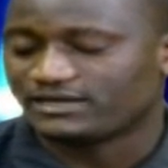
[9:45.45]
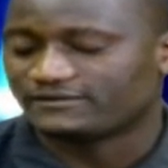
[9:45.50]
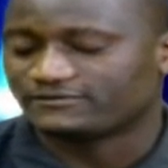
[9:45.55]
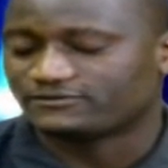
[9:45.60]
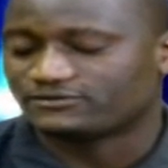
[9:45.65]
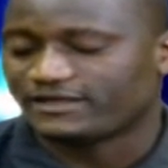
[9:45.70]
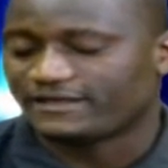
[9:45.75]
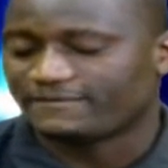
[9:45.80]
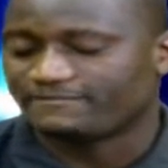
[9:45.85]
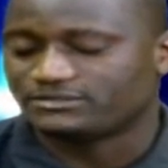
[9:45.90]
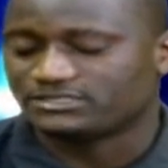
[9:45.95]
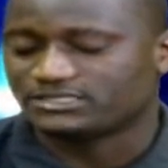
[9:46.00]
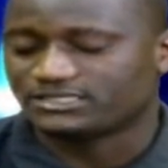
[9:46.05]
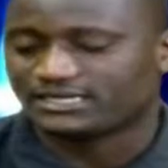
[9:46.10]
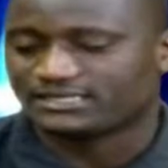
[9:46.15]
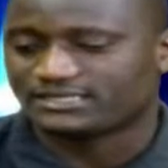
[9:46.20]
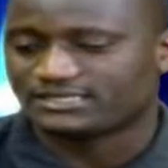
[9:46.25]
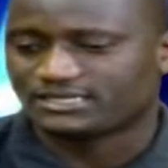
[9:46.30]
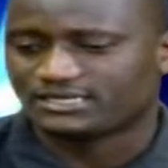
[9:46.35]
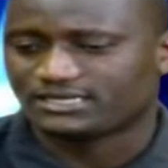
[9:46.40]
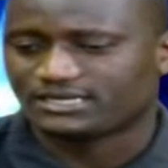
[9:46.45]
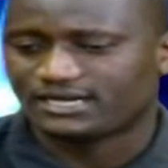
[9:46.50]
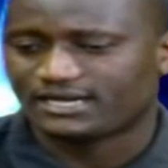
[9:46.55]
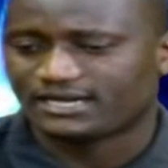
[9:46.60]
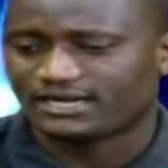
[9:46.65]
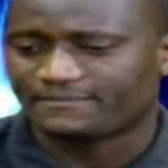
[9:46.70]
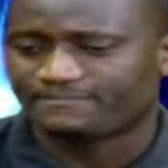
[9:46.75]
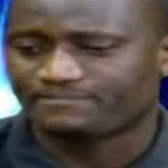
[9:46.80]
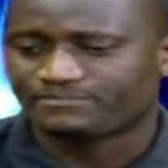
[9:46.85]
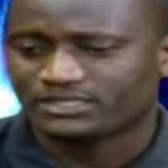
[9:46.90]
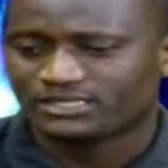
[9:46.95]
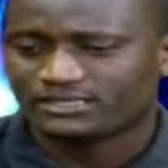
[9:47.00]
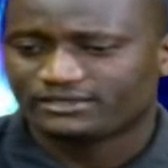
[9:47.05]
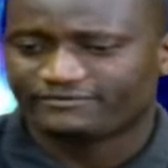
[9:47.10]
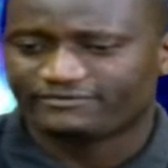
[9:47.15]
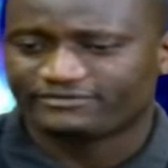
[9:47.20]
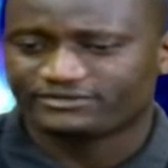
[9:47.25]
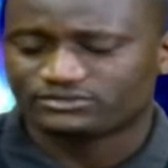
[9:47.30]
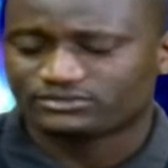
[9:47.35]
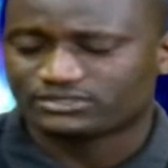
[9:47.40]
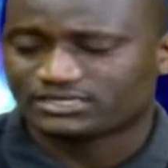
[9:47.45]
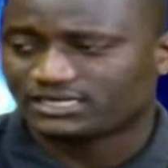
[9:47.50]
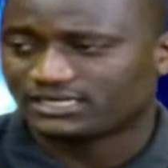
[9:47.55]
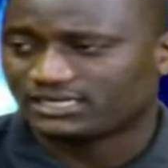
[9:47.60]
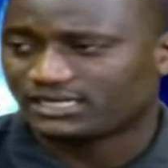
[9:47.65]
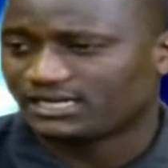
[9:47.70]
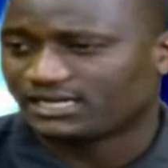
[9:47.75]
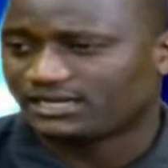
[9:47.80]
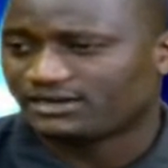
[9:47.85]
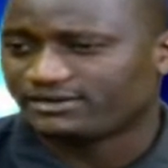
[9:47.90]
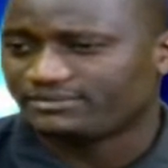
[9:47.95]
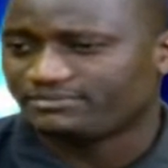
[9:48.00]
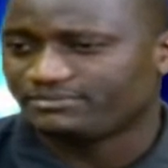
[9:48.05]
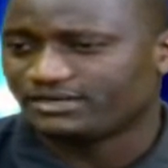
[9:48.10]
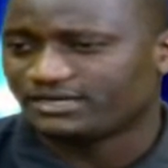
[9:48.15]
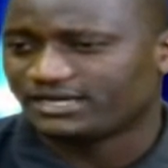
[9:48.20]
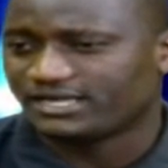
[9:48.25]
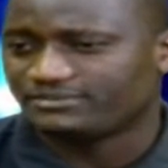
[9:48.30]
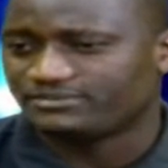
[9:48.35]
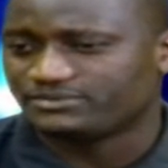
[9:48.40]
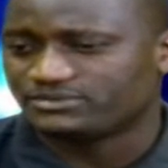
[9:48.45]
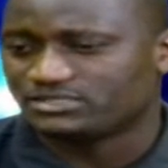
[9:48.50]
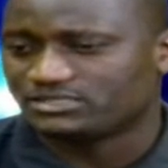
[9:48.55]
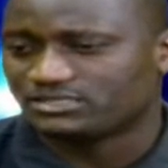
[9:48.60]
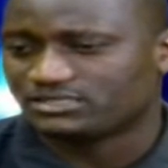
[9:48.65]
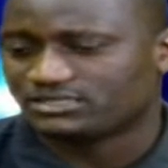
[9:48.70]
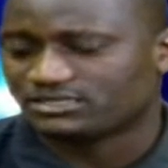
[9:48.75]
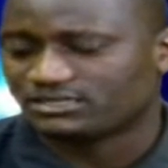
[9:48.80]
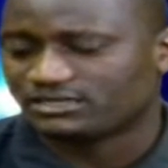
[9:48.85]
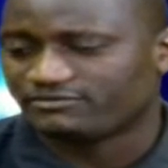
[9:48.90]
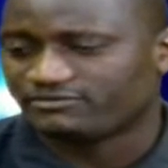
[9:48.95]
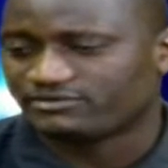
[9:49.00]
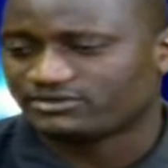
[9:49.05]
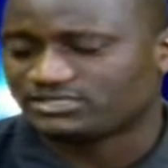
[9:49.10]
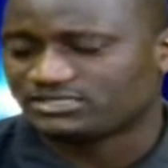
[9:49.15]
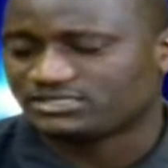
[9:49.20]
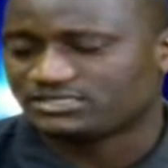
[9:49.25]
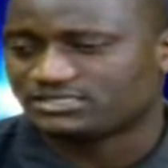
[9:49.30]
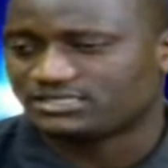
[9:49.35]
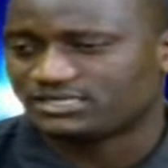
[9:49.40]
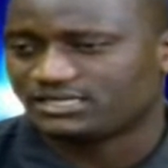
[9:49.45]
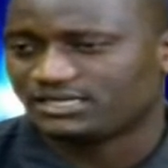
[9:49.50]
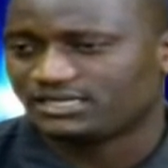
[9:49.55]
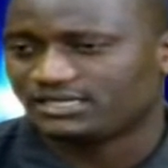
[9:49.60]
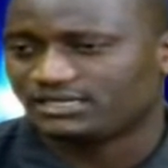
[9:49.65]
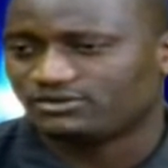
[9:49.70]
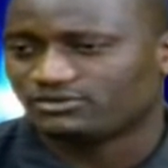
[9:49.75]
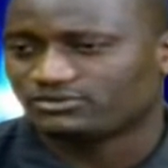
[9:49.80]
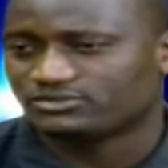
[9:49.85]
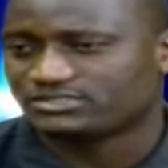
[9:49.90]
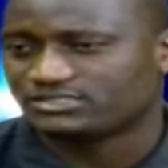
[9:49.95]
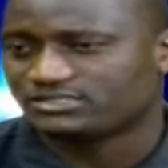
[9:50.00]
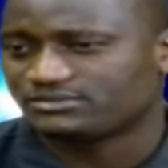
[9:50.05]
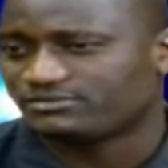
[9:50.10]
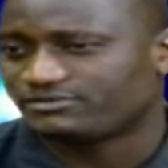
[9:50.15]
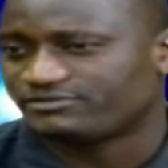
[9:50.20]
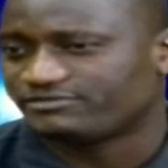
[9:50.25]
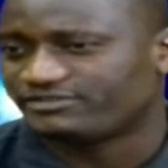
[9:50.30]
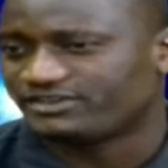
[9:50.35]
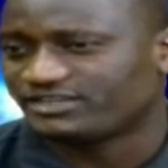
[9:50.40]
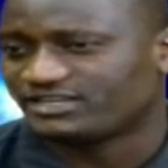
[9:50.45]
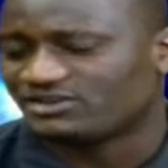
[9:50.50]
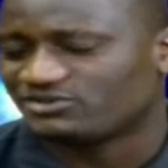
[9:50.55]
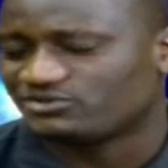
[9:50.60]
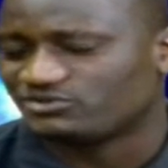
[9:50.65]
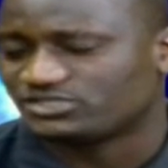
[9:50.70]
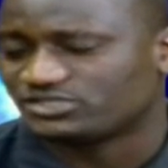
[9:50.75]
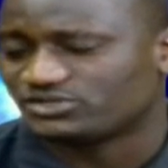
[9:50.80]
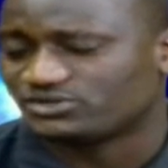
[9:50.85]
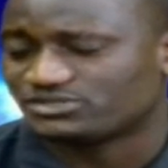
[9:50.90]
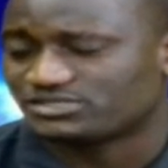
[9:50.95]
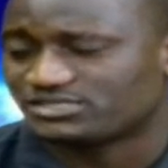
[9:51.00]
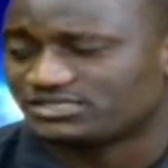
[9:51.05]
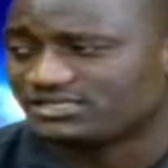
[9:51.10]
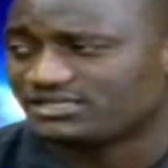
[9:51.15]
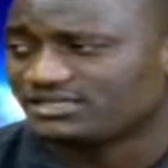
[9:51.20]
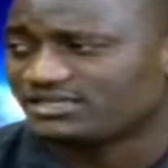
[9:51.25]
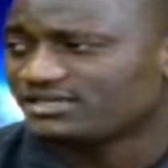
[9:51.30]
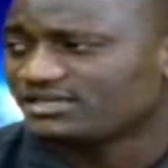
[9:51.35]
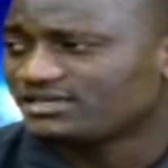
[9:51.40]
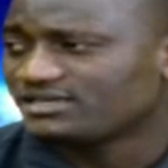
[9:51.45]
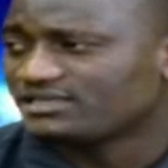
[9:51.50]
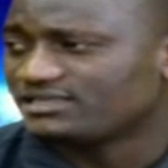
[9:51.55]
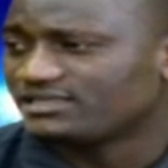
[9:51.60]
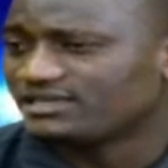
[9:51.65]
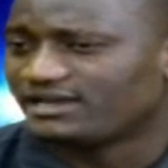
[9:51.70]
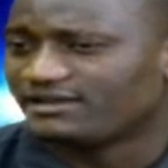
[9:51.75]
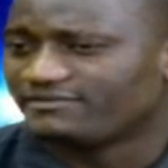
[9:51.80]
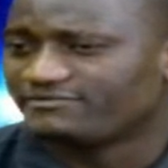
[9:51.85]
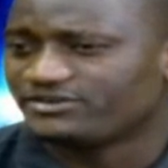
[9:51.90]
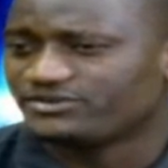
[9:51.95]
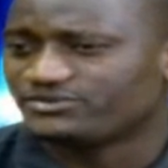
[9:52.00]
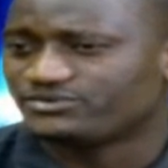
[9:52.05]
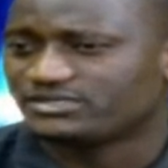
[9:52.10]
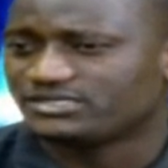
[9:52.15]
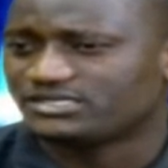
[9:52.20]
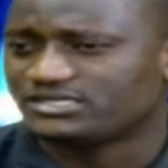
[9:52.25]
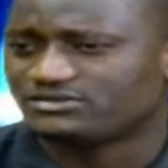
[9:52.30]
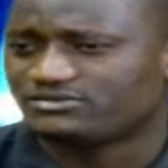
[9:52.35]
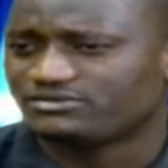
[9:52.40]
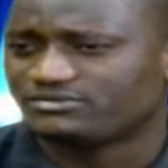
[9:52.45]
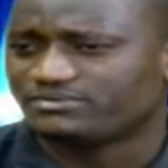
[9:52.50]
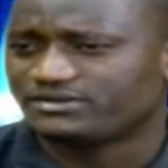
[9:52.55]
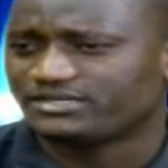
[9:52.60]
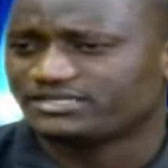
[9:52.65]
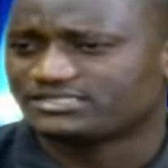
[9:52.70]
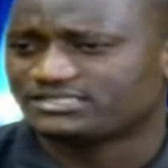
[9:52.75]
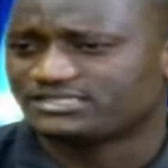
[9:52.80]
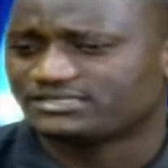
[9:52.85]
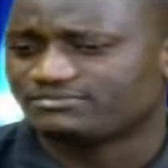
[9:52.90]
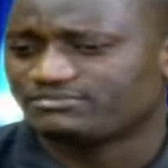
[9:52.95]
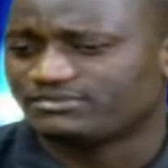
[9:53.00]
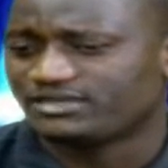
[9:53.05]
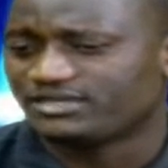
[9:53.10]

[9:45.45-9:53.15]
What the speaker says: Leipzig. I think if you look at RB Leipzig, ever since they lost Timo Werner to Chelsea, they haven't really replaced him.